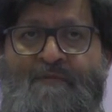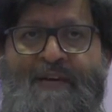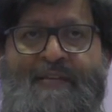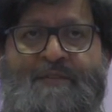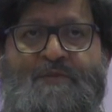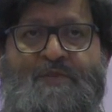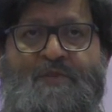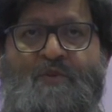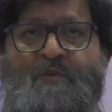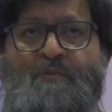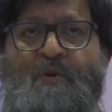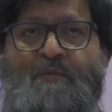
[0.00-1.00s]
values
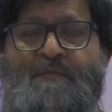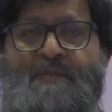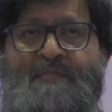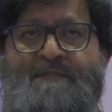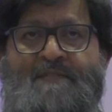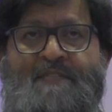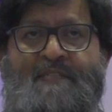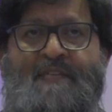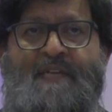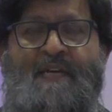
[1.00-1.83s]
or moral beliefs.